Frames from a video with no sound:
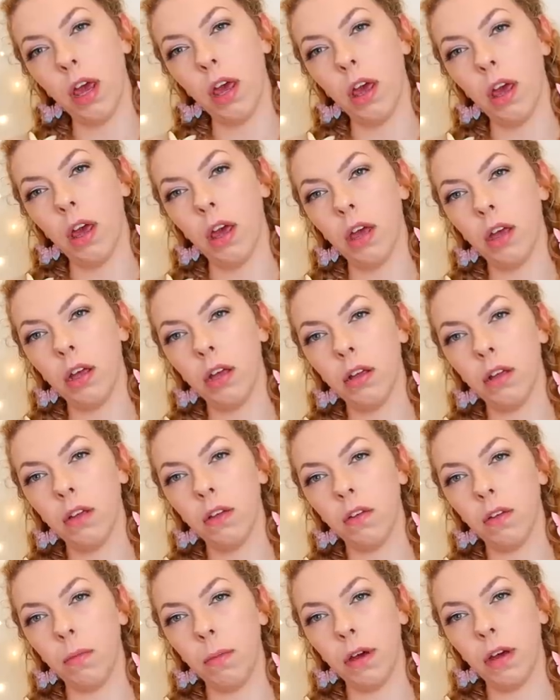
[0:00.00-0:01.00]
ear.
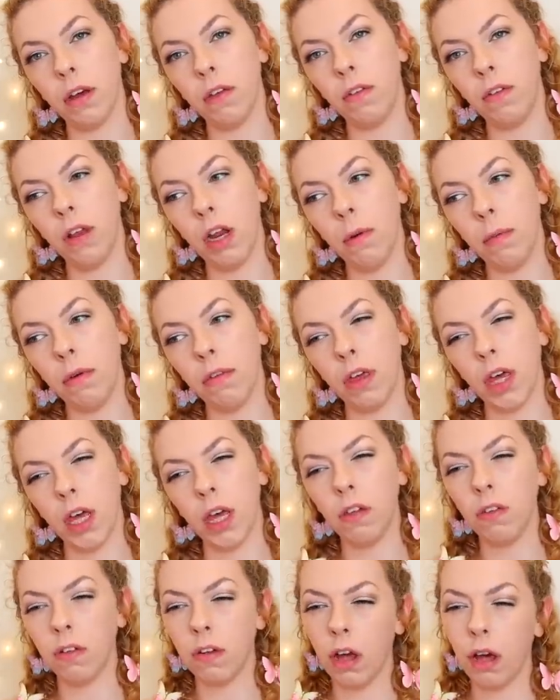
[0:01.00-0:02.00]
Some of you guys dealing with
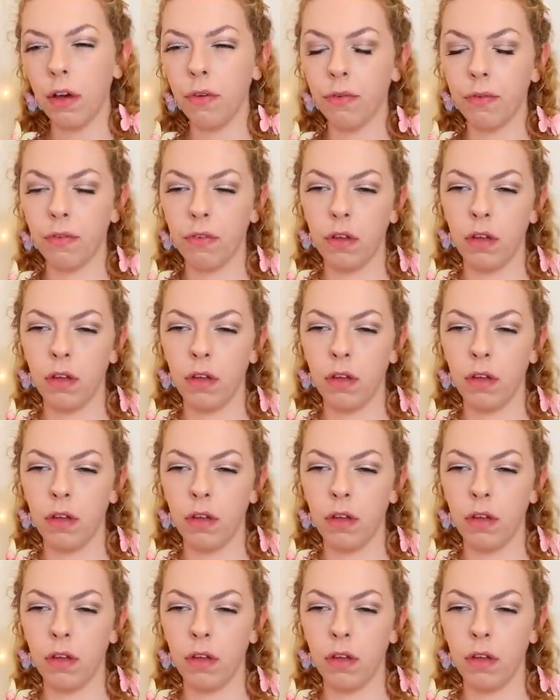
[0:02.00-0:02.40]
ear stuff.